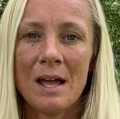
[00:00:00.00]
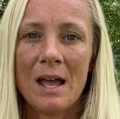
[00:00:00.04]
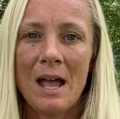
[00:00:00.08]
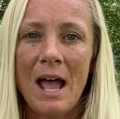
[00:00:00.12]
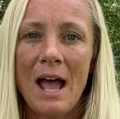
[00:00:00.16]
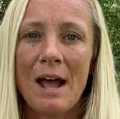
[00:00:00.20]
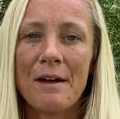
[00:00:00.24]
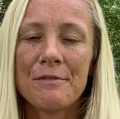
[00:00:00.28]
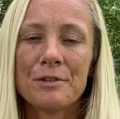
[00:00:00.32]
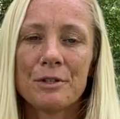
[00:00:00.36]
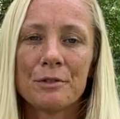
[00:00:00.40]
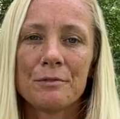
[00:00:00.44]

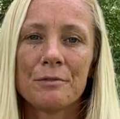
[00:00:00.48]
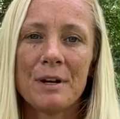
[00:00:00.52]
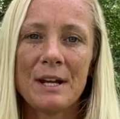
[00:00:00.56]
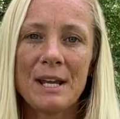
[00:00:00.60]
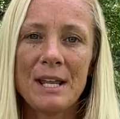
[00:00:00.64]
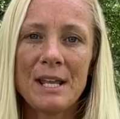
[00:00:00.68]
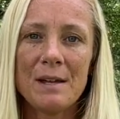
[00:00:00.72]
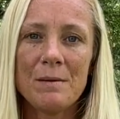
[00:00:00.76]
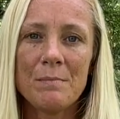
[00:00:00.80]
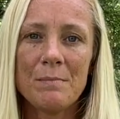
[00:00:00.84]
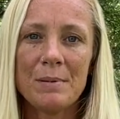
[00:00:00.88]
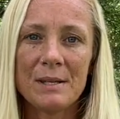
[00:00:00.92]
After
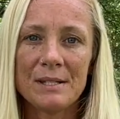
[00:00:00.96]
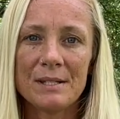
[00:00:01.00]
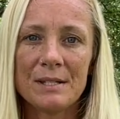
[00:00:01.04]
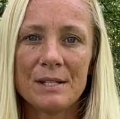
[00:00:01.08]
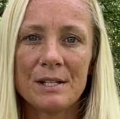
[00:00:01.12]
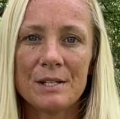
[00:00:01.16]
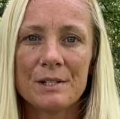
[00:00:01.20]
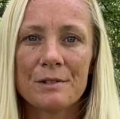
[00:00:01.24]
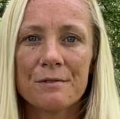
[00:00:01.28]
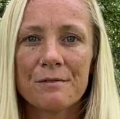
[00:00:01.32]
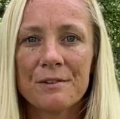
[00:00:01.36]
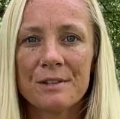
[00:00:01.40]
running a
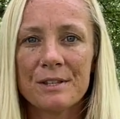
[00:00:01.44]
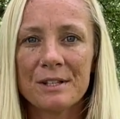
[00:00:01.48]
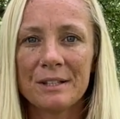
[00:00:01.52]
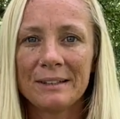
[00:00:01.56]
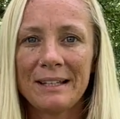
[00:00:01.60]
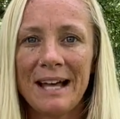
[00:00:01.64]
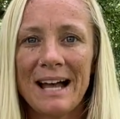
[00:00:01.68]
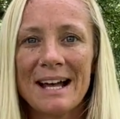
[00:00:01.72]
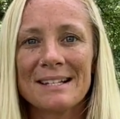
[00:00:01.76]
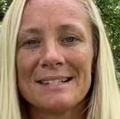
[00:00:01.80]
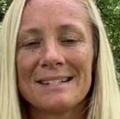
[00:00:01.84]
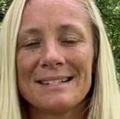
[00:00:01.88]
business for the
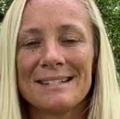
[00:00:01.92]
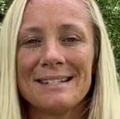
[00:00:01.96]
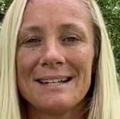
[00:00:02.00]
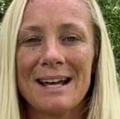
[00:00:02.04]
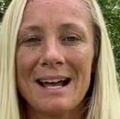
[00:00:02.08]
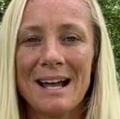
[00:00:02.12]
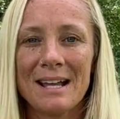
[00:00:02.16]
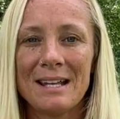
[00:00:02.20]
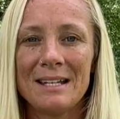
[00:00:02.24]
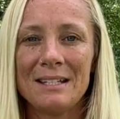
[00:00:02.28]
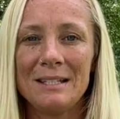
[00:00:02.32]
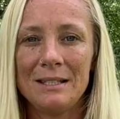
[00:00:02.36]
last
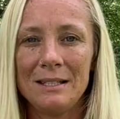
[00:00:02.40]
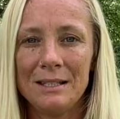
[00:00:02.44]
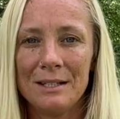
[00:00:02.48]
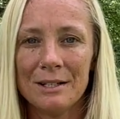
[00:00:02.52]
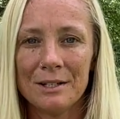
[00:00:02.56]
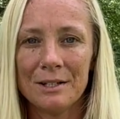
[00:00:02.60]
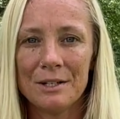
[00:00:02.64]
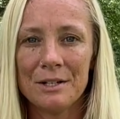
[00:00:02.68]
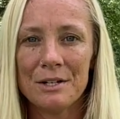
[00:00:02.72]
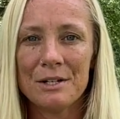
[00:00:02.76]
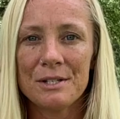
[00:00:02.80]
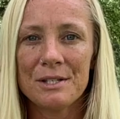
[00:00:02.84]
9
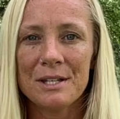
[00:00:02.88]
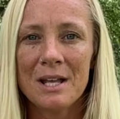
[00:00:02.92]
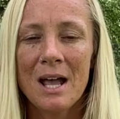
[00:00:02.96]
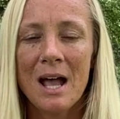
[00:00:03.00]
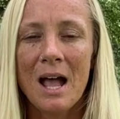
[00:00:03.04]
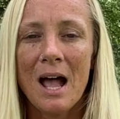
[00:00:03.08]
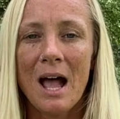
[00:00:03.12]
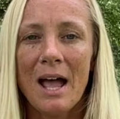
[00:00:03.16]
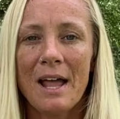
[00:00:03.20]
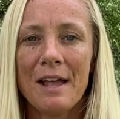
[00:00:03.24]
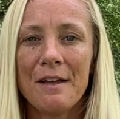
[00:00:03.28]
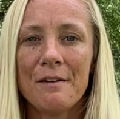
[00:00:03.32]
years,
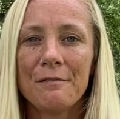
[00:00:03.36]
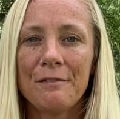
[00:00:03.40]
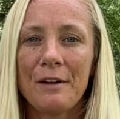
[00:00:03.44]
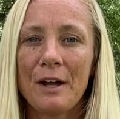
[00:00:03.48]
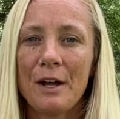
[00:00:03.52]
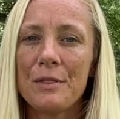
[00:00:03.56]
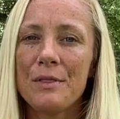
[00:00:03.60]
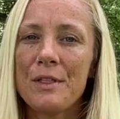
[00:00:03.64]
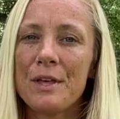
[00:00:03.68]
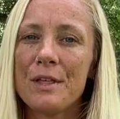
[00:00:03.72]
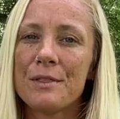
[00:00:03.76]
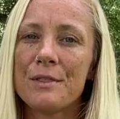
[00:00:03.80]
I have
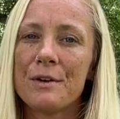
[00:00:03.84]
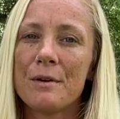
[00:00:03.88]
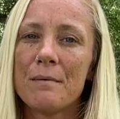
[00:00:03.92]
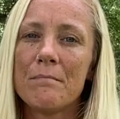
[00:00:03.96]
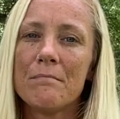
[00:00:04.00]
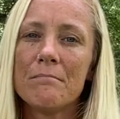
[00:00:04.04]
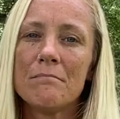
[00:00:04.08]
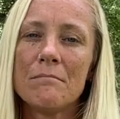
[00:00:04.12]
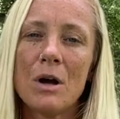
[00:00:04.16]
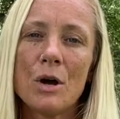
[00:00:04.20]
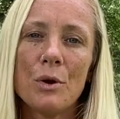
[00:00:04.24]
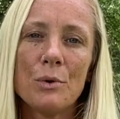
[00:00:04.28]
found that the
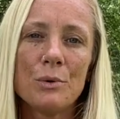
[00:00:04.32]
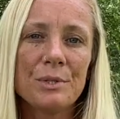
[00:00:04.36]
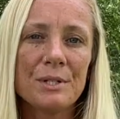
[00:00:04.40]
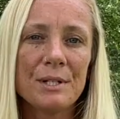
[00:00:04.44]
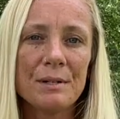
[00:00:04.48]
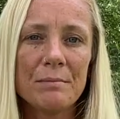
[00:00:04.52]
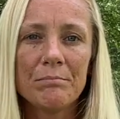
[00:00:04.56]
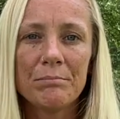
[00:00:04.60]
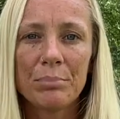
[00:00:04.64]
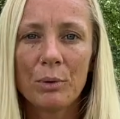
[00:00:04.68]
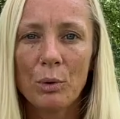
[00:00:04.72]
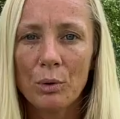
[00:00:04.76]
most
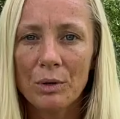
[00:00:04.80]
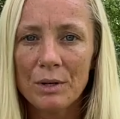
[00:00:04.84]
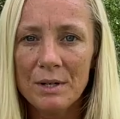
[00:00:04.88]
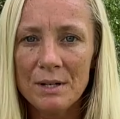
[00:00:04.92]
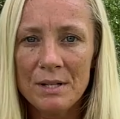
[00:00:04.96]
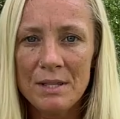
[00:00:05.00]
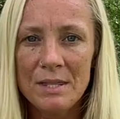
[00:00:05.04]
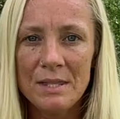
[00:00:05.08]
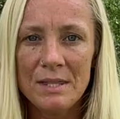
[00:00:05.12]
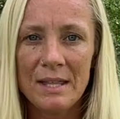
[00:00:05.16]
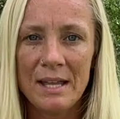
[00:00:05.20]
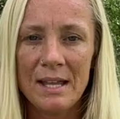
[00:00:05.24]

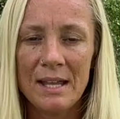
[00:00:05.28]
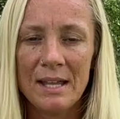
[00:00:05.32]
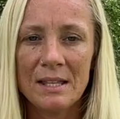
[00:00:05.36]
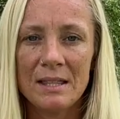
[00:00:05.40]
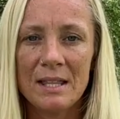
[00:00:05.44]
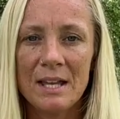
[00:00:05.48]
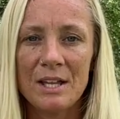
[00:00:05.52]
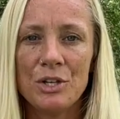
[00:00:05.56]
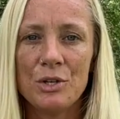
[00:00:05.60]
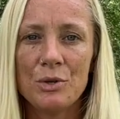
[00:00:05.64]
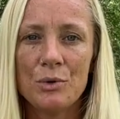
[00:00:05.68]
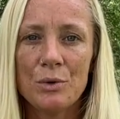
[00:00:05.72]
important thing
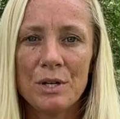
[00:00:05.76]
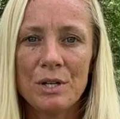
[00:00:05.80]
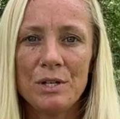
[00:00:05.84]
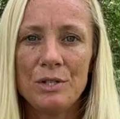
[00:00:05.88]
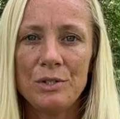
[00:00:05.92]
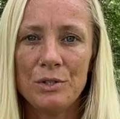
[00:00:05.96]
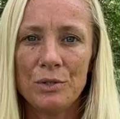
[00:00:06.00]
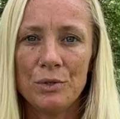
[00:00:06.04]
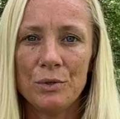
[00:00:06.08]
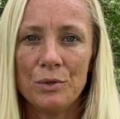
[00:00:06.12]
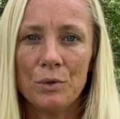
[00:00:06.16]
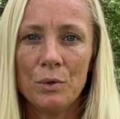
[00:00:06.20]
that you can
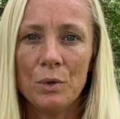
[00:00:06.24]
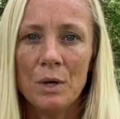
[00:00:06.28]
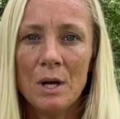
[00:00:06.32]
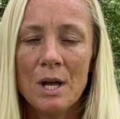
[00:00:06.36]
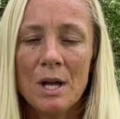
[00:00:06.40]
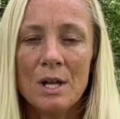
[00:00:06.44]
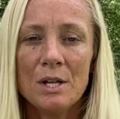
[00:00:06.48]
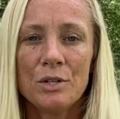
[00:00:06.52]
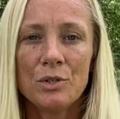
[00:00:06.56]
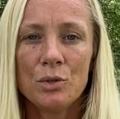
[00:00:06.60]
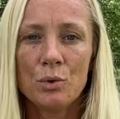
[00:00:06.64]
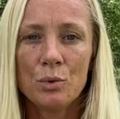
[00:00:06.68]
do
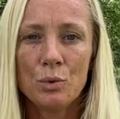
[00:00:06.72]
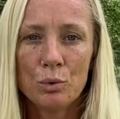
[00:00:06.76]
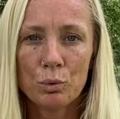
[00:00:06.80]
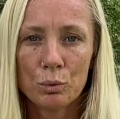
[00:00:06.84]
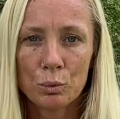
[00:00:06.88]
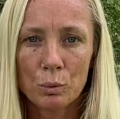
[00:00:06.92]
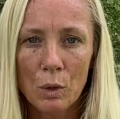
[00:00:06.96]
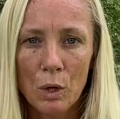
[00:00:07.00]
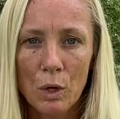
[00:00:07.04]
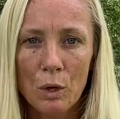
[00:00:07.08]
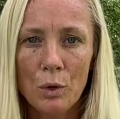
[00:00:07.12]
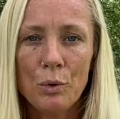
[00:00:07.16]
to
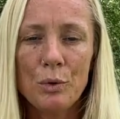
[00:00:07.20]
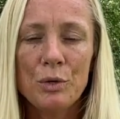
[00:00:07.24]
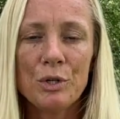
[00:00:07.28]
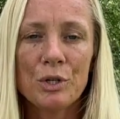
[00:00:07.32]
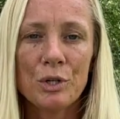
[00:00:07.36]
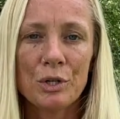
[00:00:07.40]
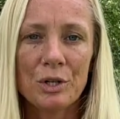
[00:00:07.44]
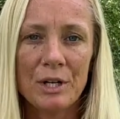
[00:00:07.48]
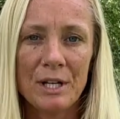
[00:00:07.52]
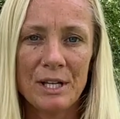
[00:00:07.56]
grow your